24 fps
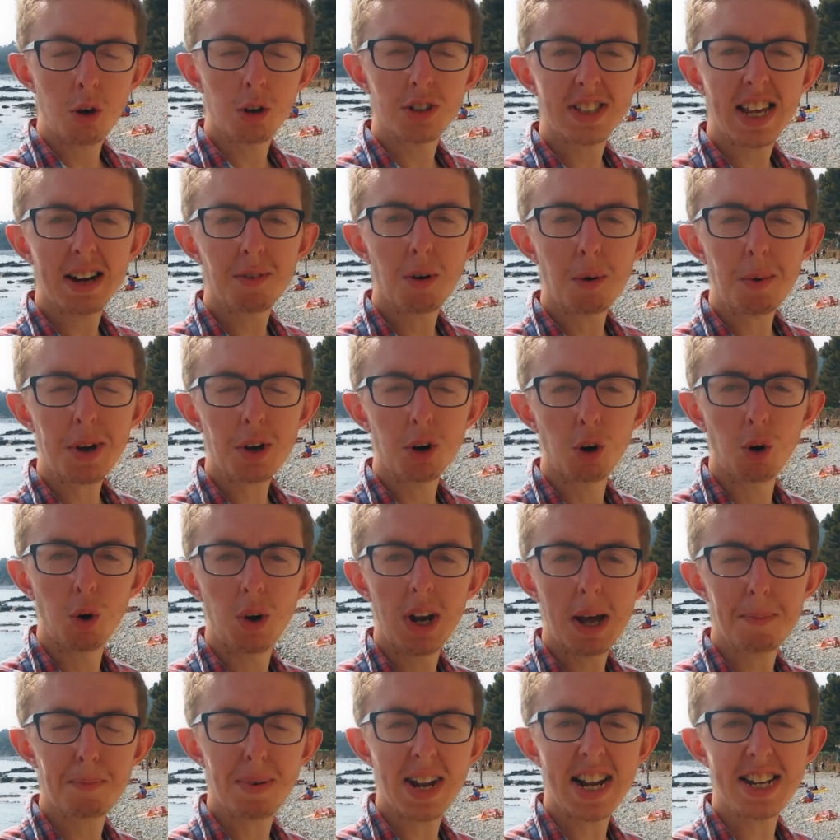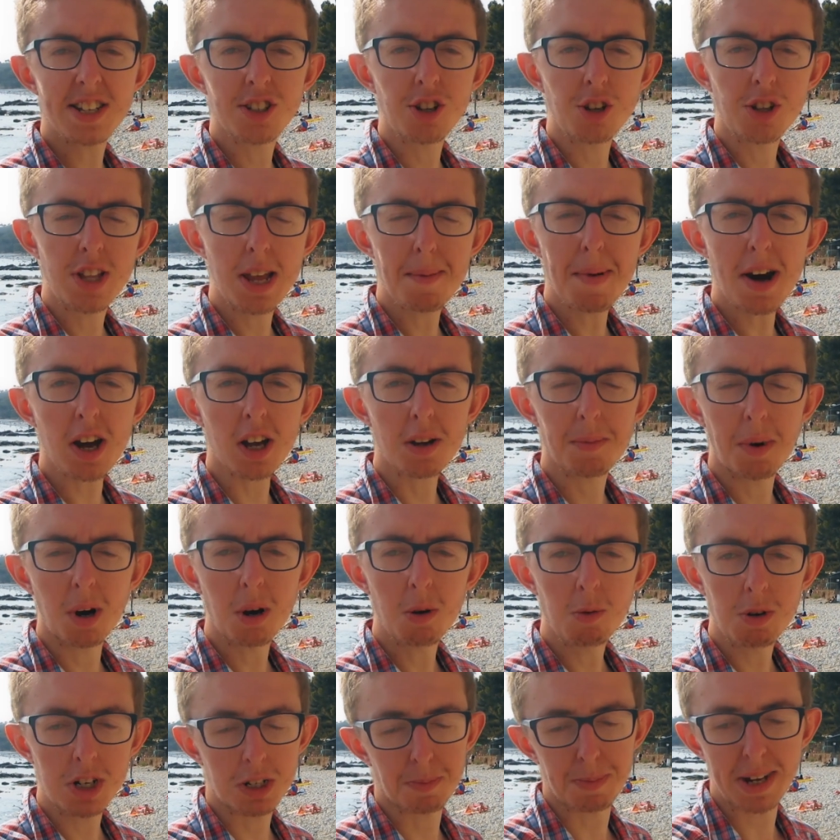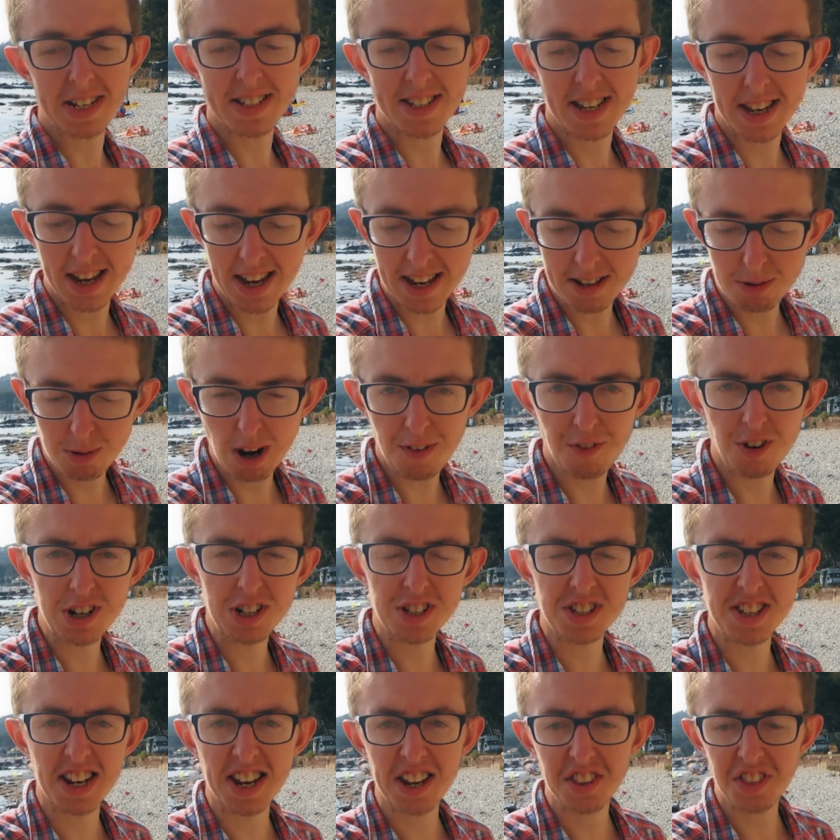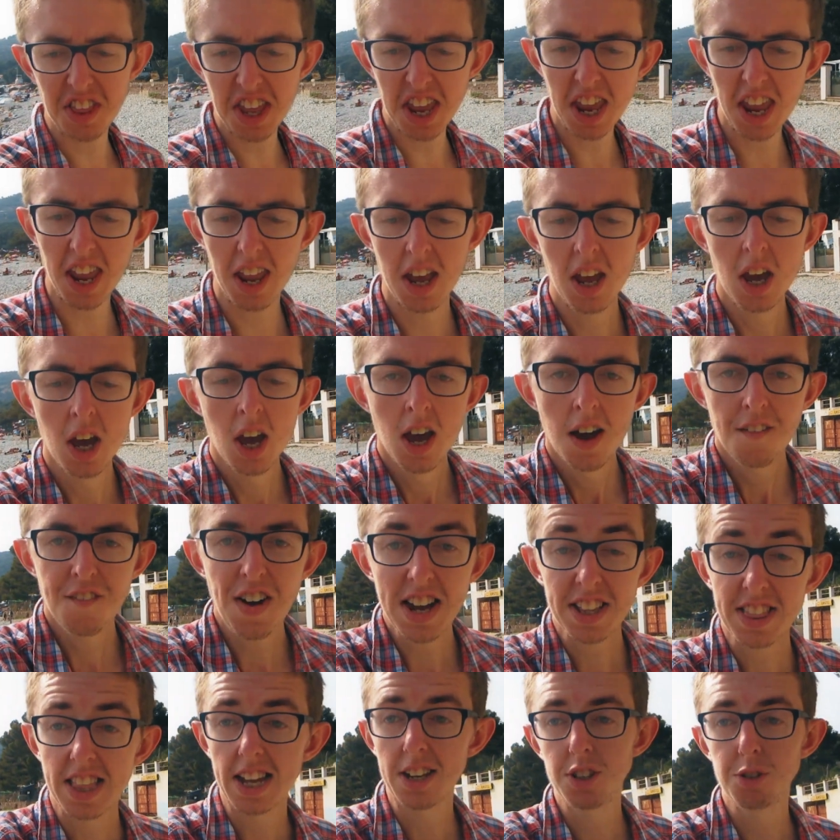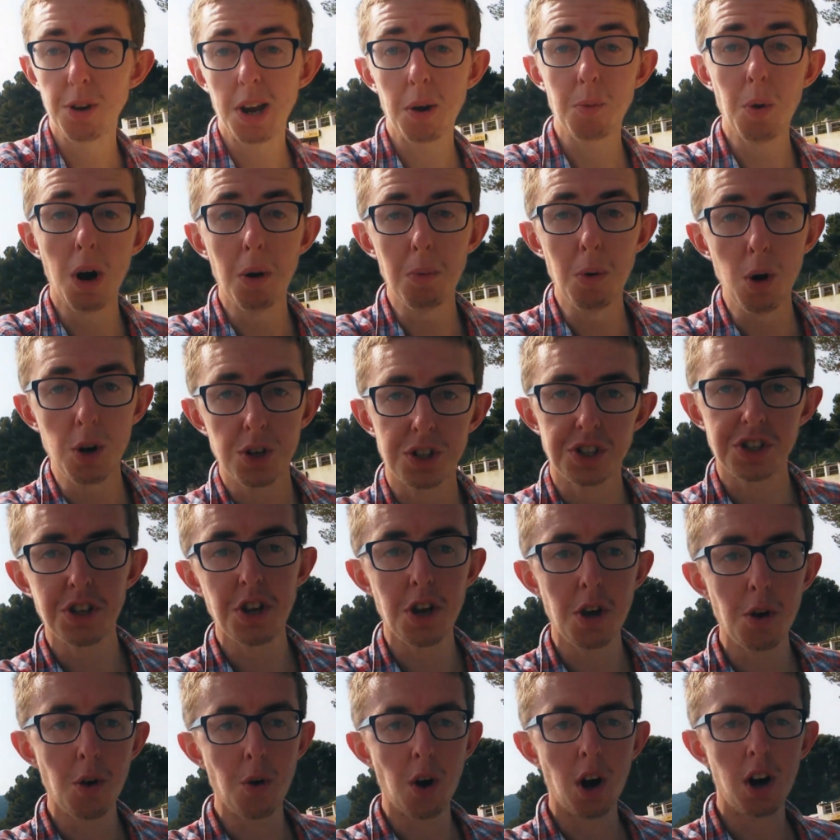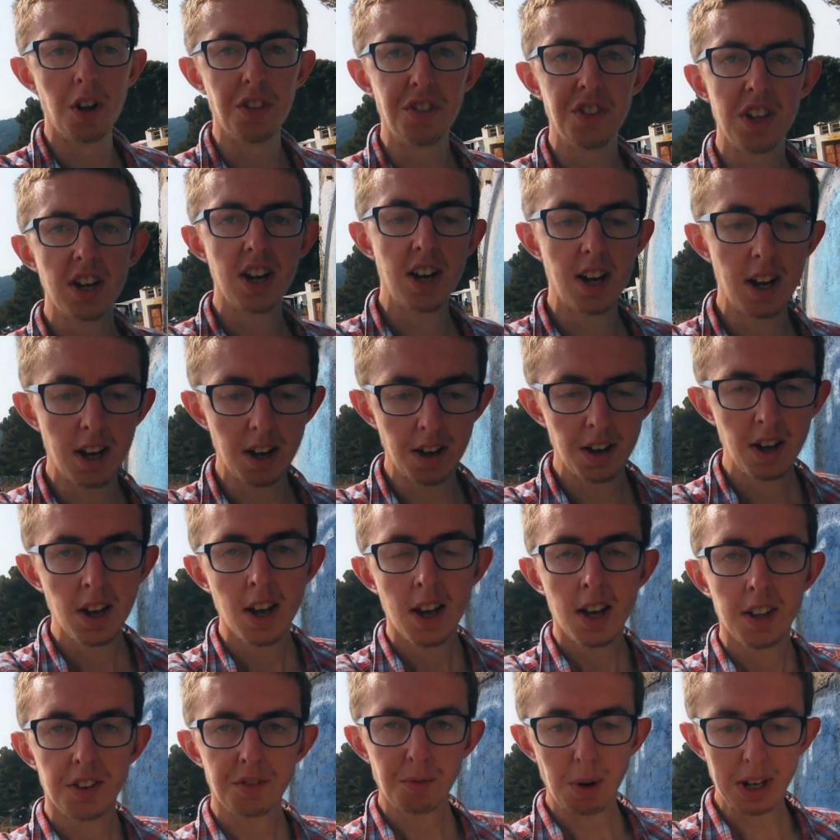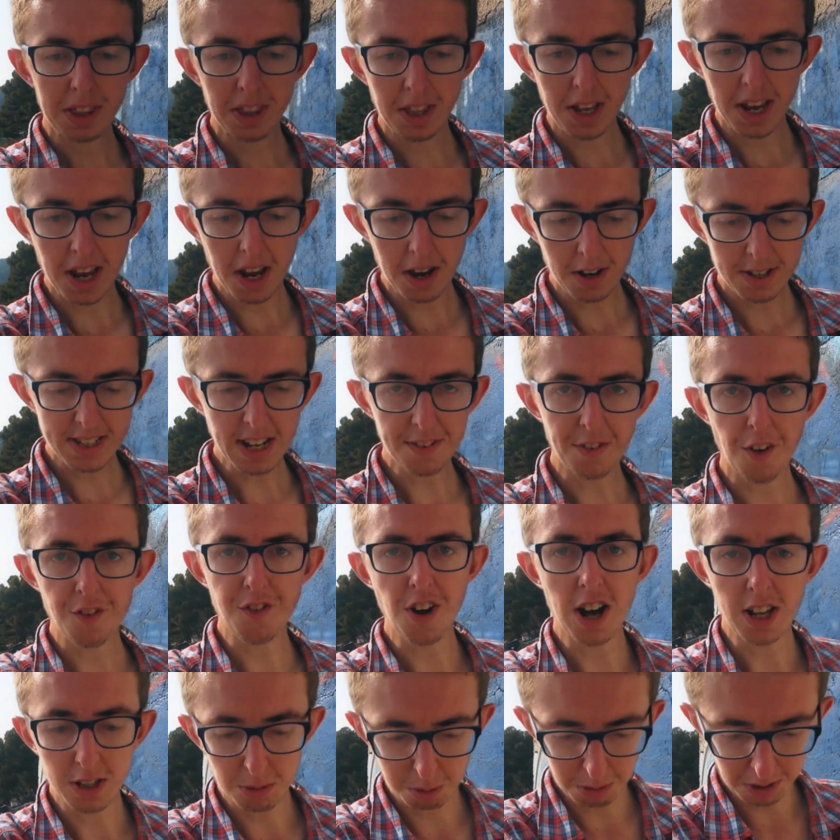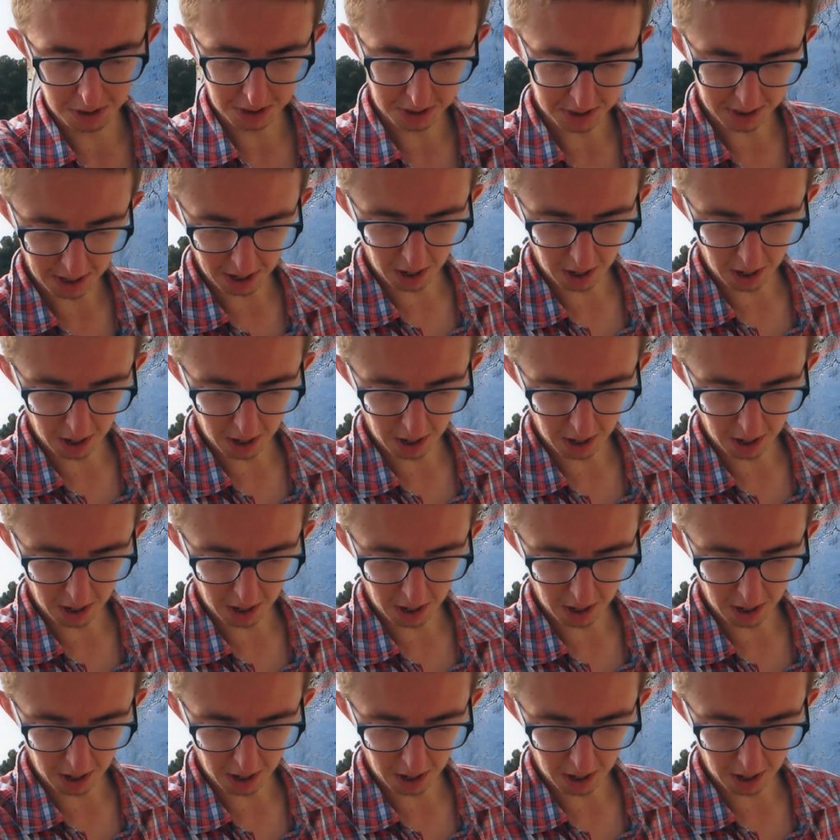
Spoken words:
You also have what we call La Plage du Débarquement, which basically is referencing the fact that during World War II, when the south of France was